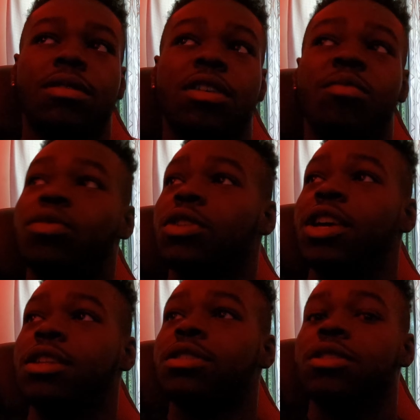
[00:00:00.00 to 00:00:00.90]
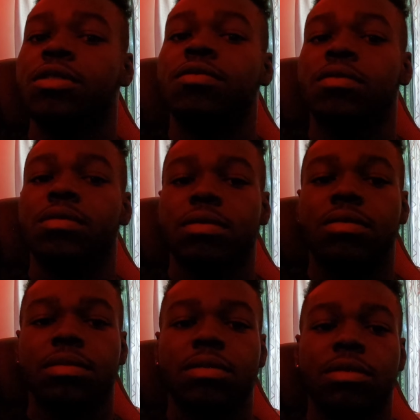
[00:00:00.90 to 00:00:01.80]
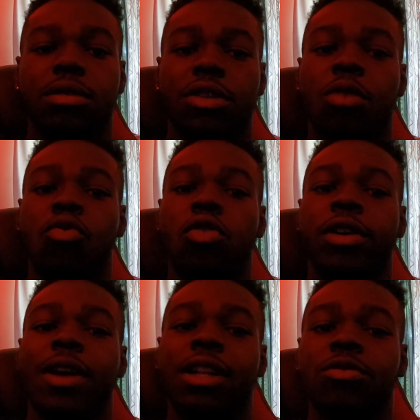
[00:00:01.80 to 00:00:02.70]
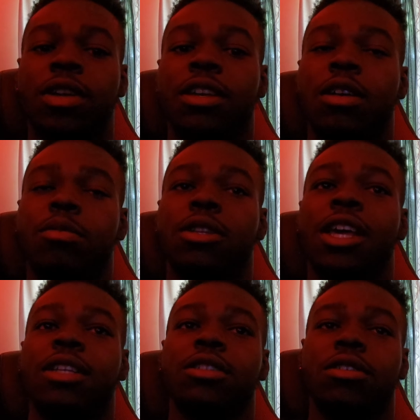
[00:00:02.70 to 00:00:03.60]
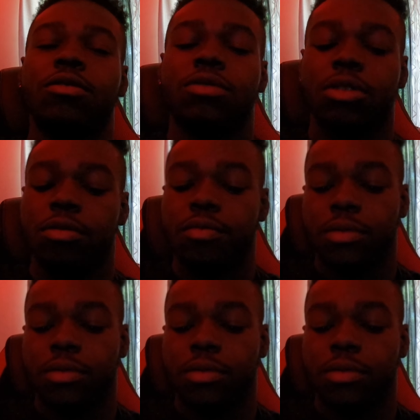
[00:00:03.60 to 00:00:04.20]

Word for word: couple days ago your boy graduated a couple days ago so